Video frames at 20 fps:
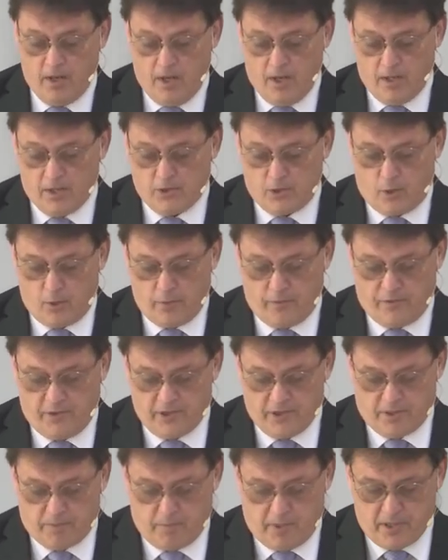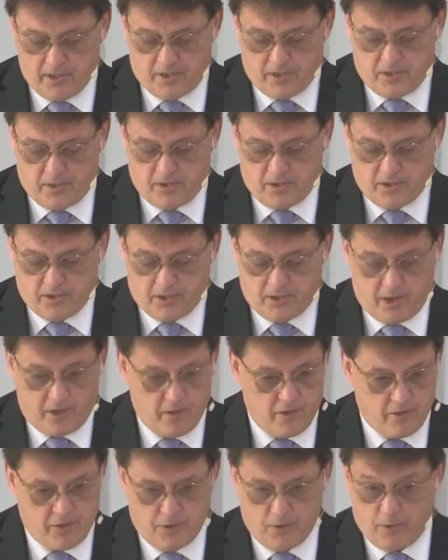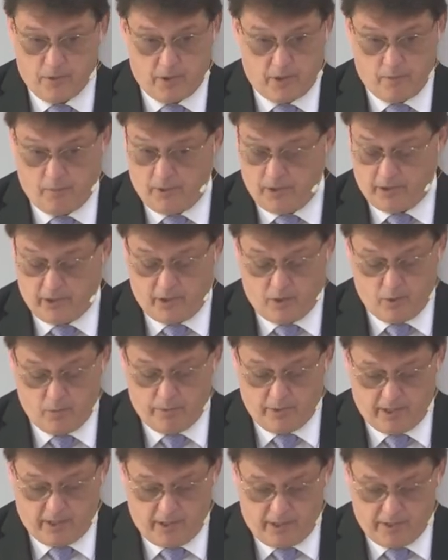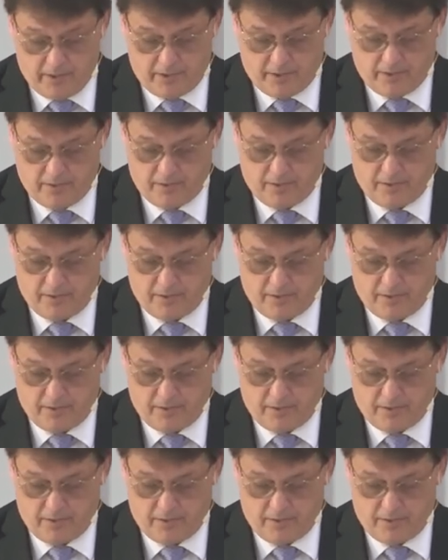So if this message has scared you, and I really hope it hasn't,